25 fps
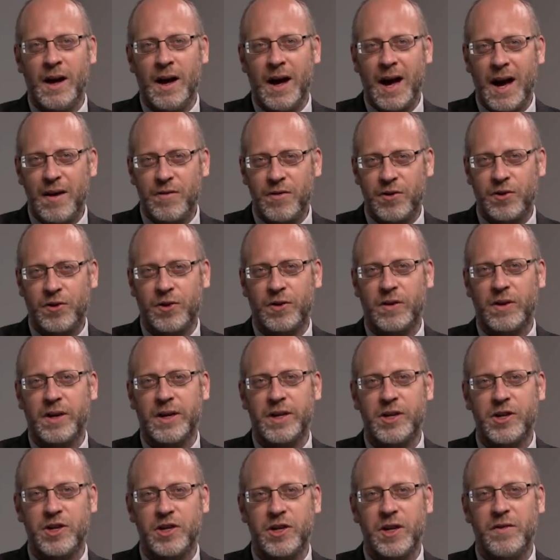have
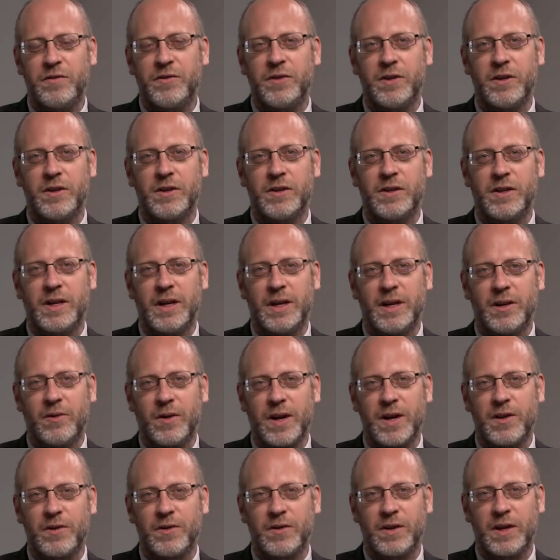certainly shifted in
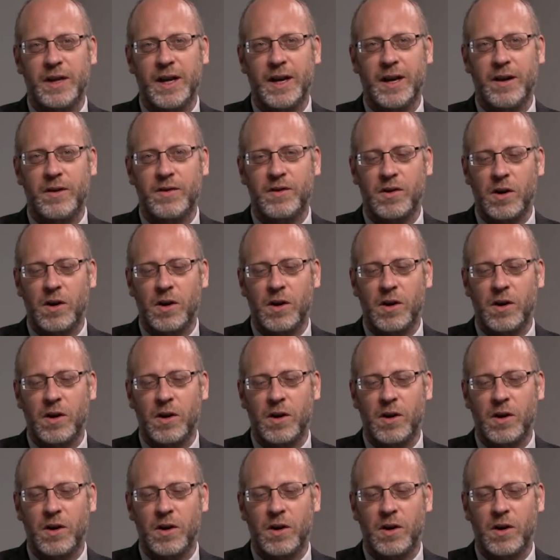recent years,